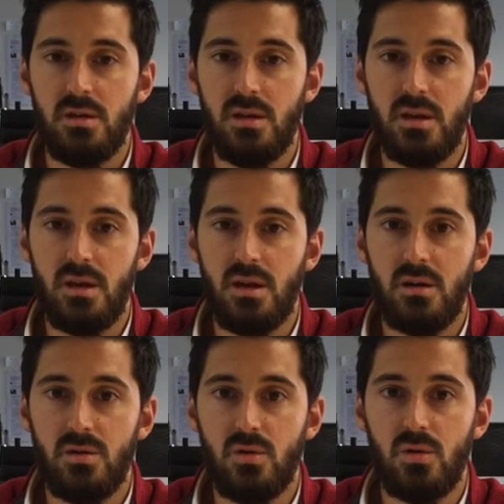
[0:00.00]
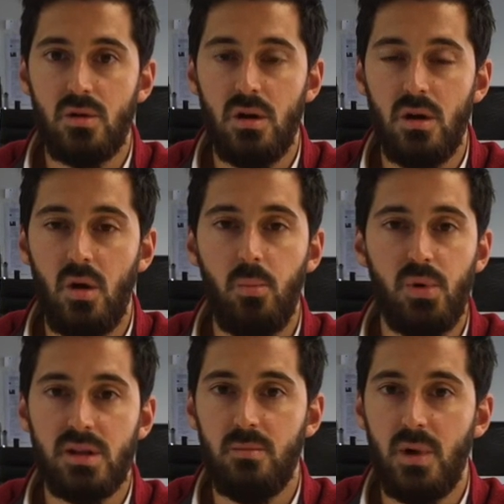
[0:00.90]
they are your
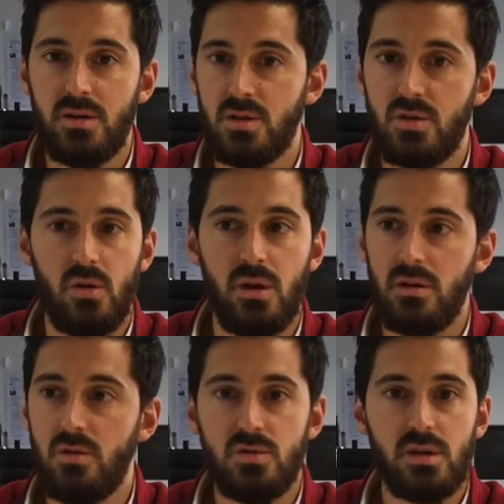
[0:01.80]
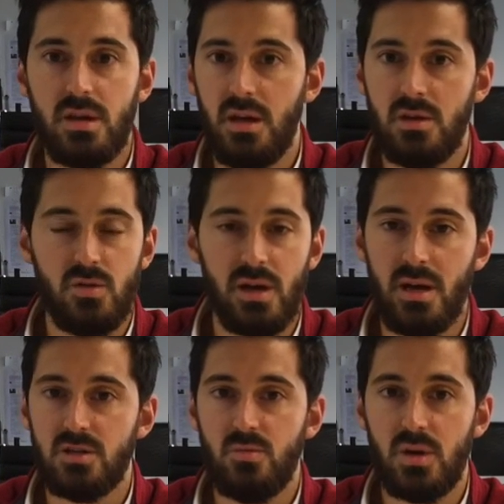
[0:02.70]
operating margins on a user case, on a
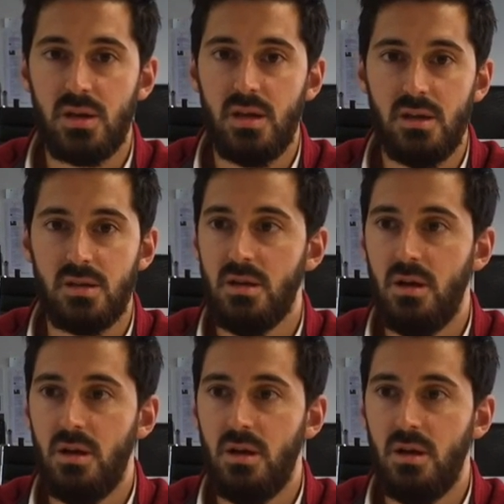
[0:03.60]
customer case,